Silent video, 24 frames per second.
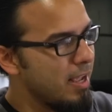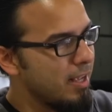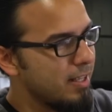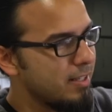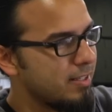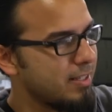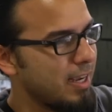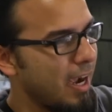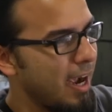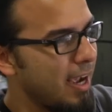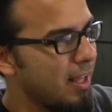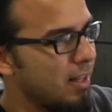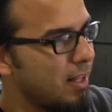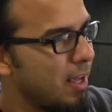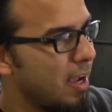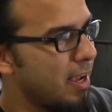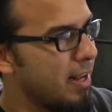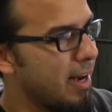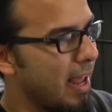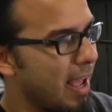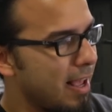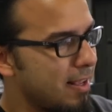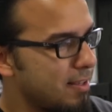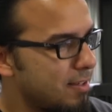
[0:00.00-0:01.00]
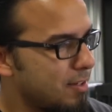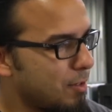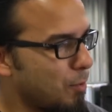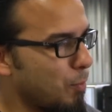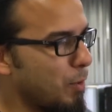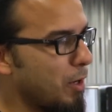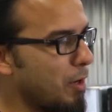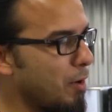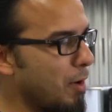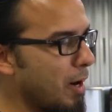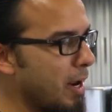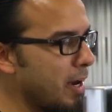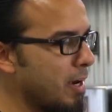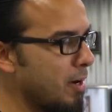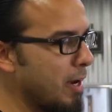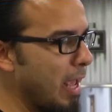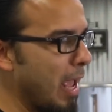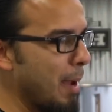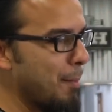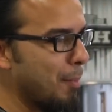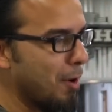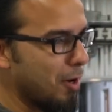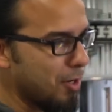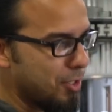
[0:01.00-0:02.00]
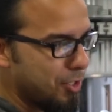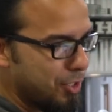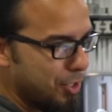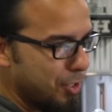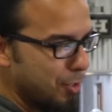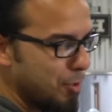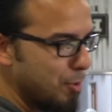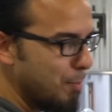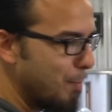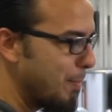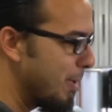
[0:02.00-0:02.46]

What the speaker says: Skyline-esque rear end MR2